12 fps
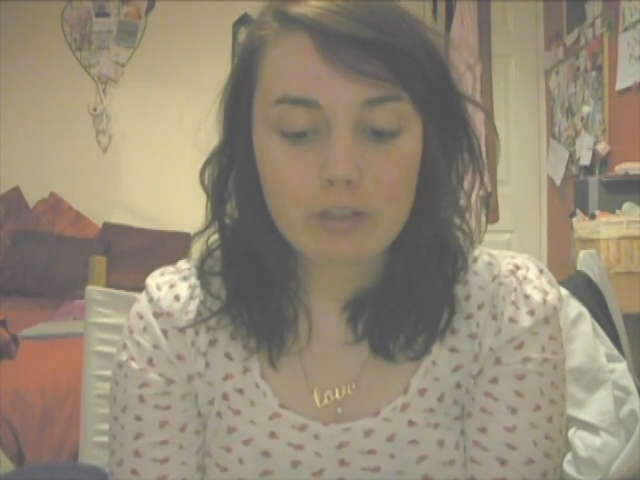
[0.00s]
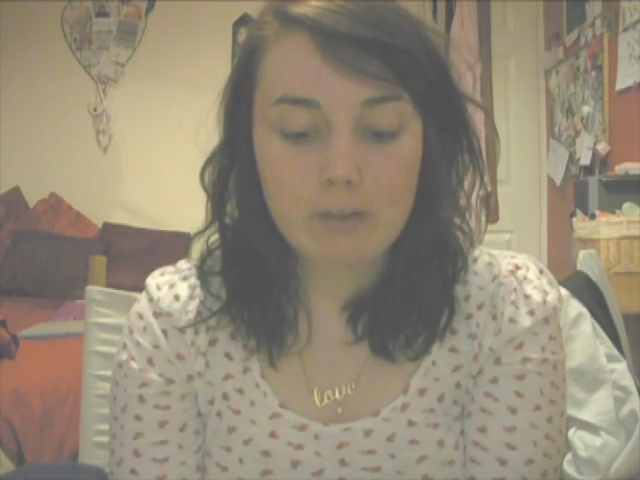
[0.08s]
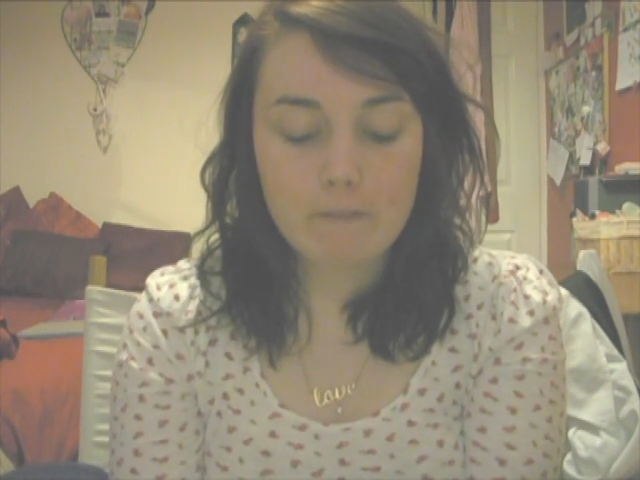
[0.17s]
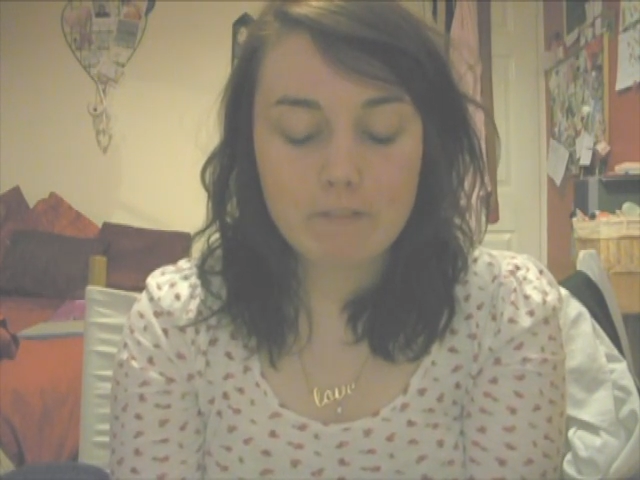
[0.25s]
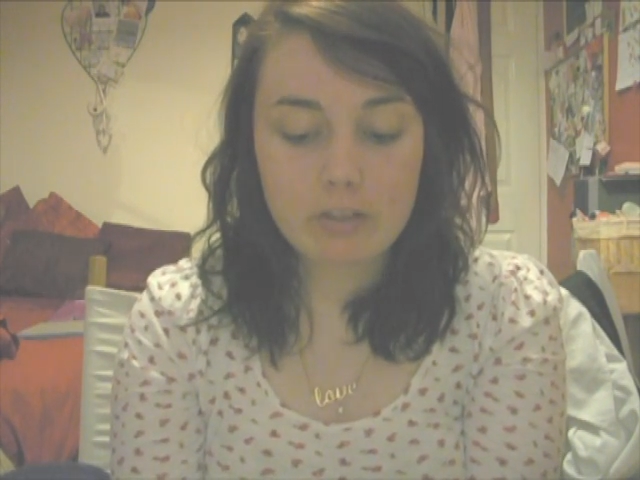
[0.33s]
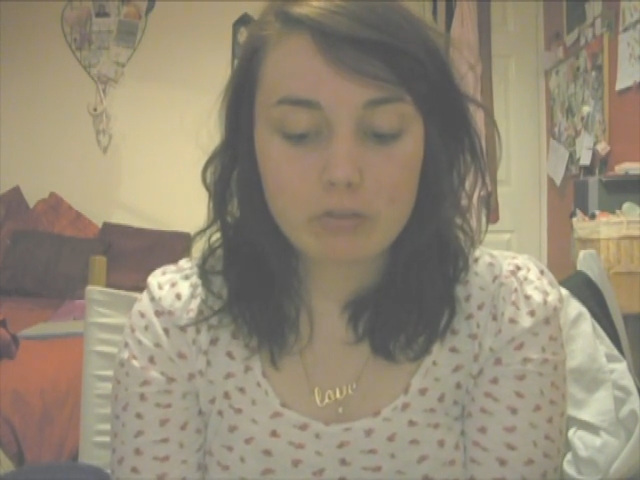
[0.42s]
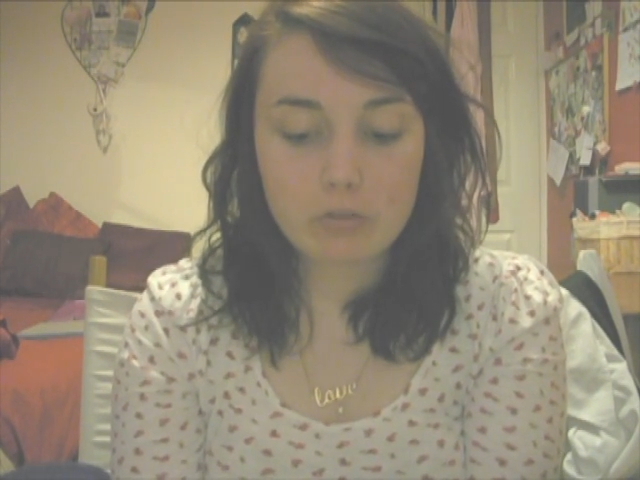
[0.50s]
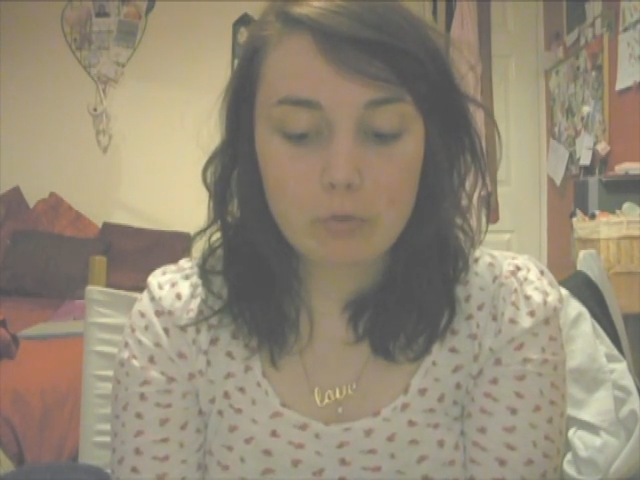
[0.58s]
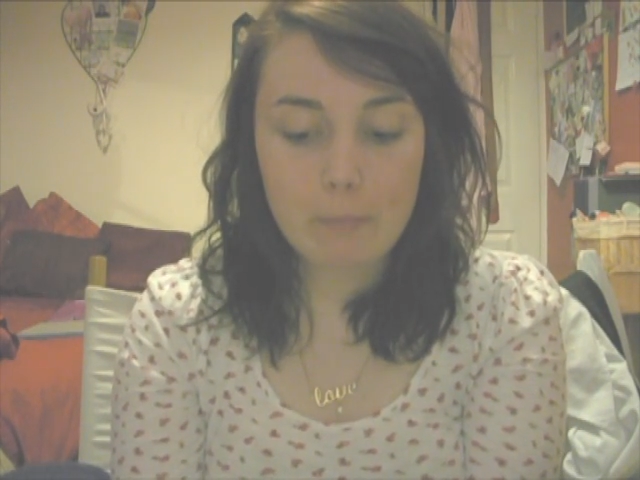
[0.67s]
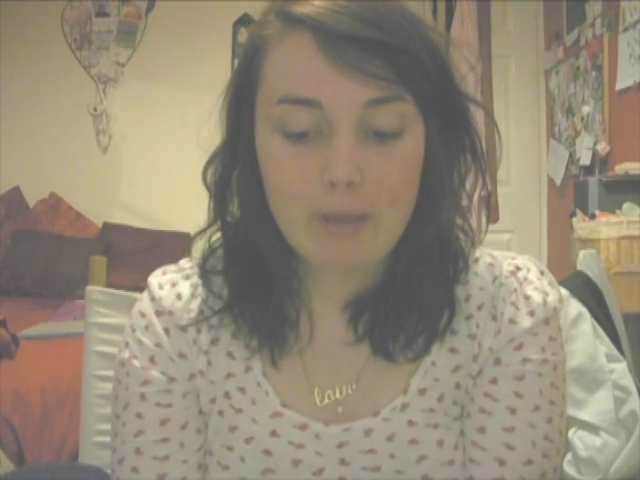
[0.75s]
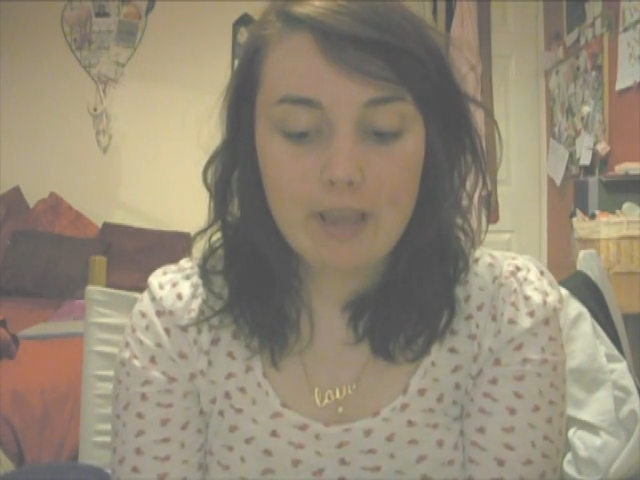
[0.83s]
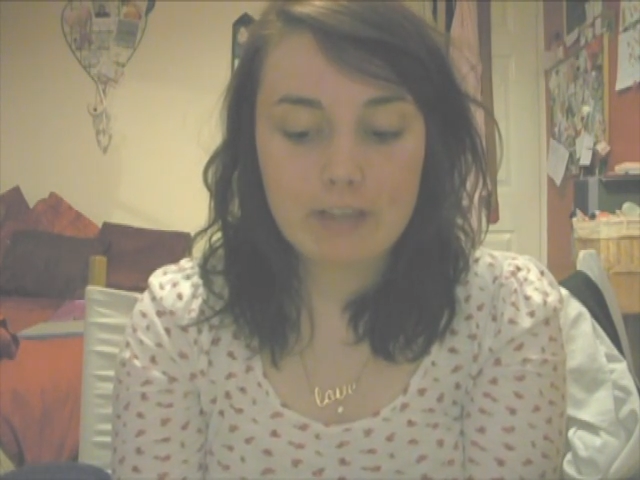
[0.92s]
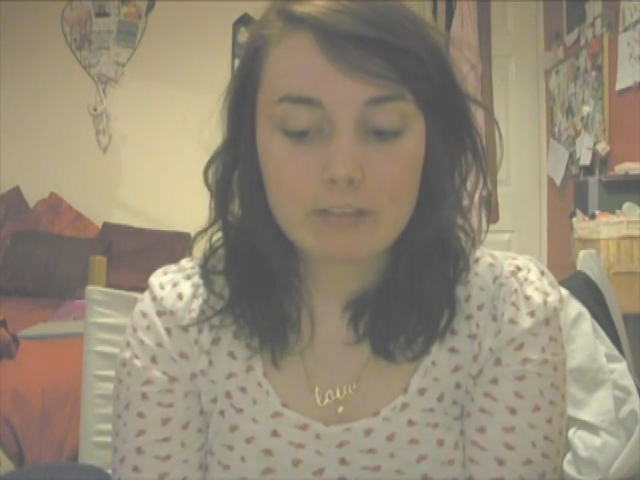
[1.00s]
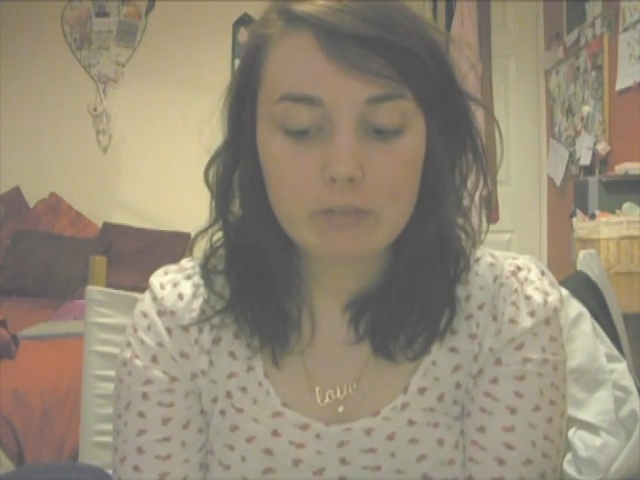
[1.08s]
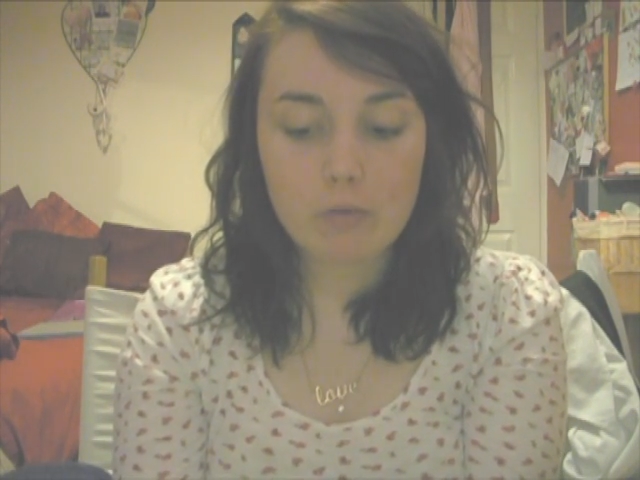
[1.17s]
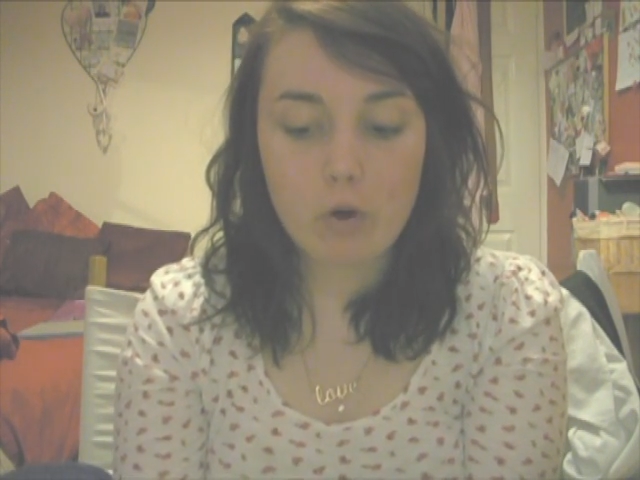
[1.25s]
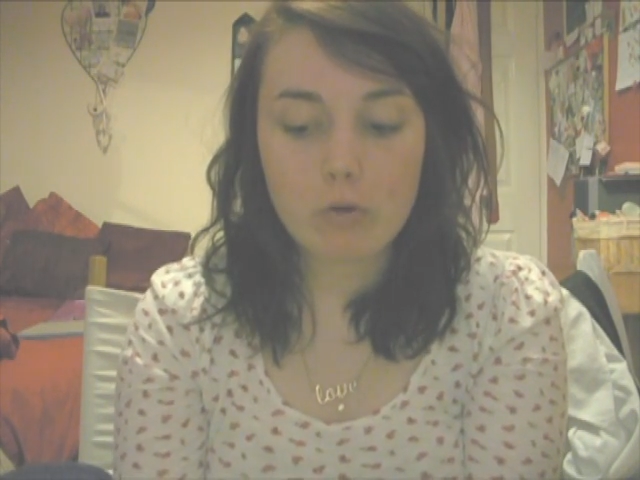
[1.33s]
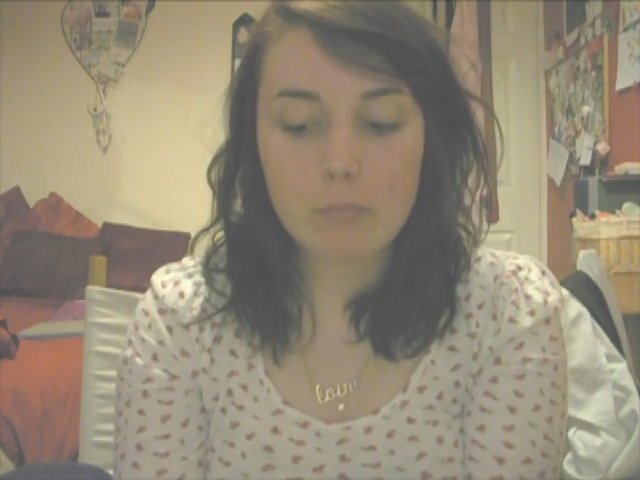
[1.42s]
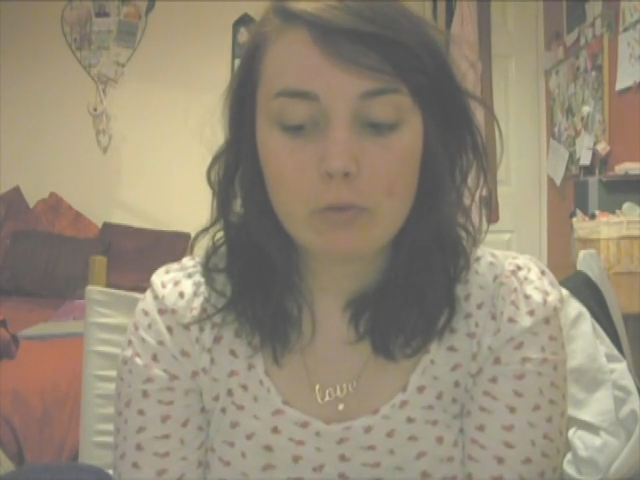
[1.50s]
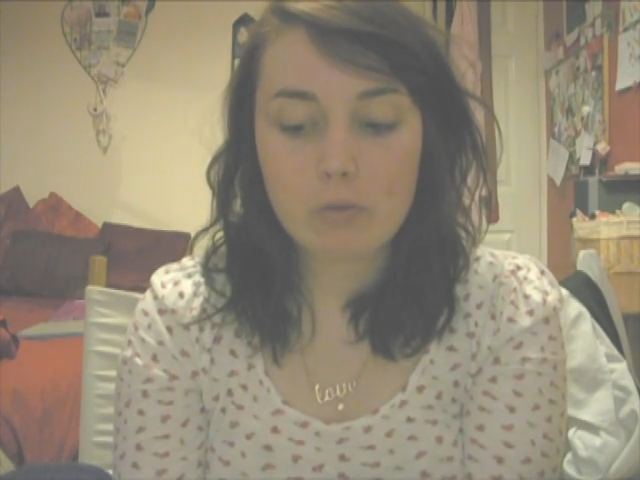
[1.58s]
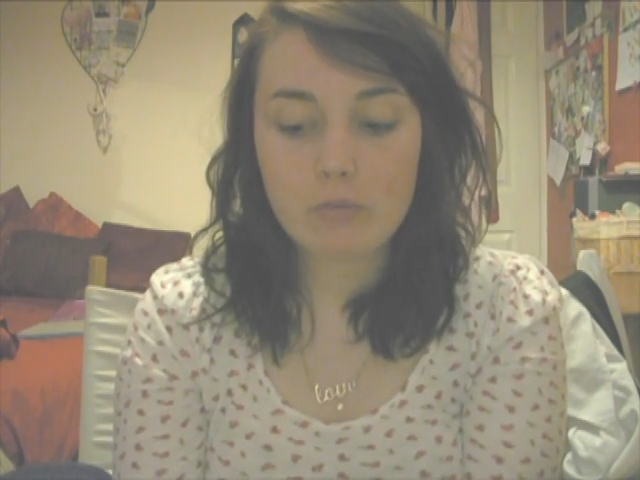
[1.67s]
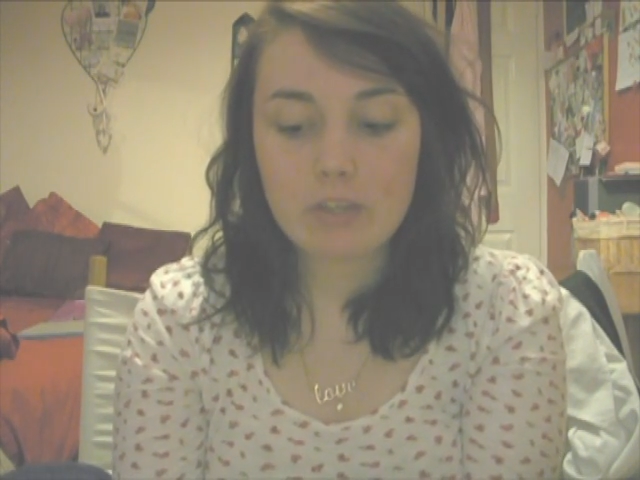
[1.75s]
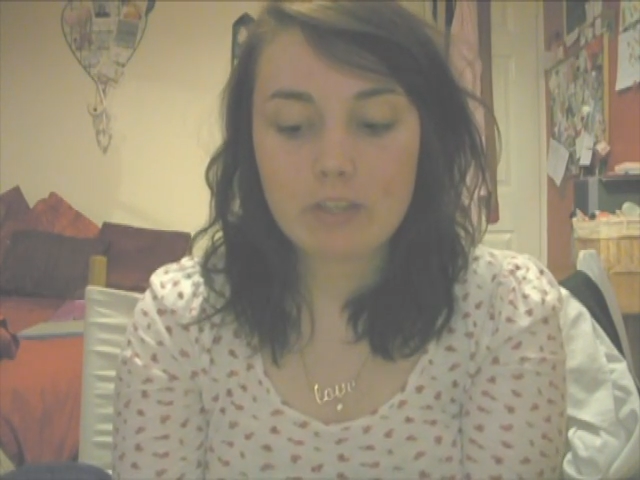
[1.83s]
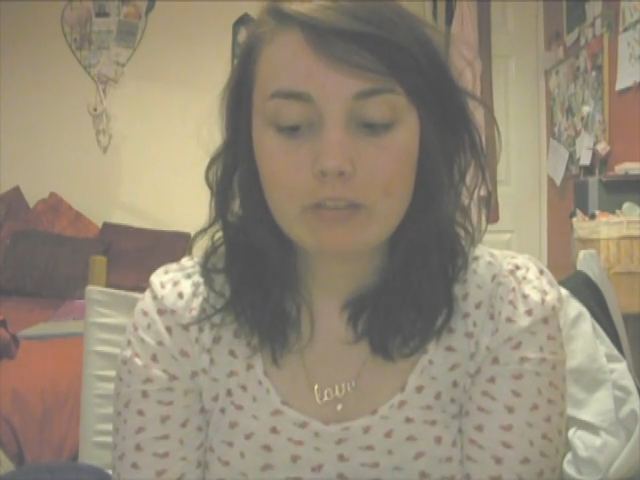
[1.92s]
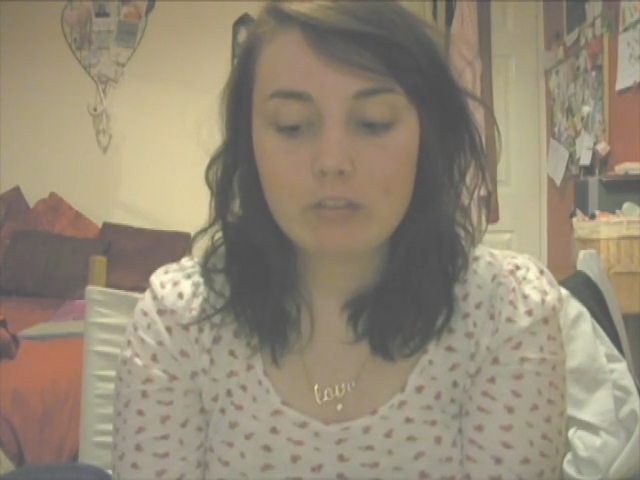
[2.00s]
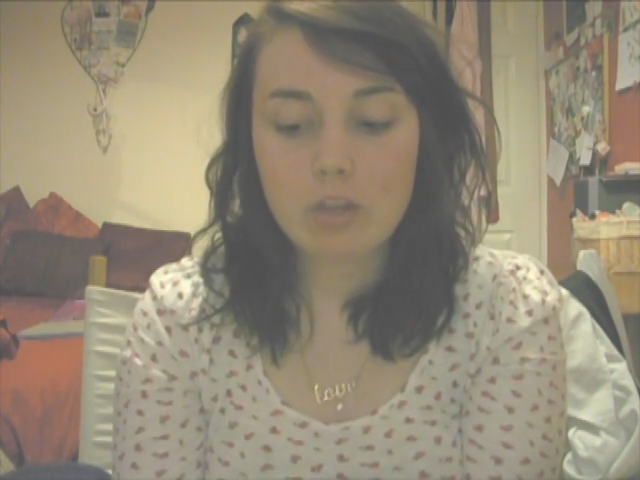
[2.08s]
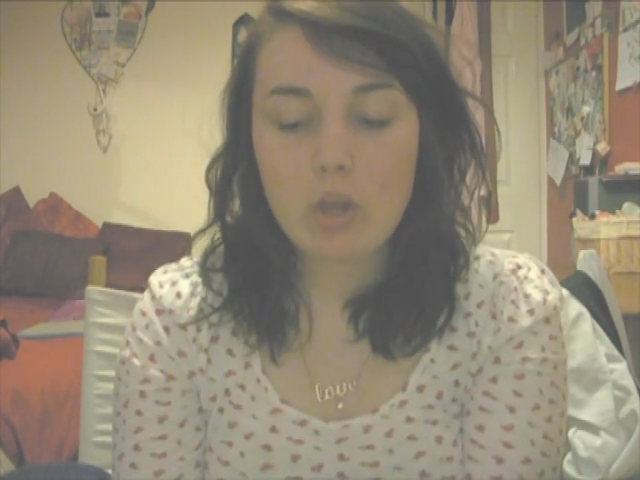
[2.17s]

conventional pace of horror movies,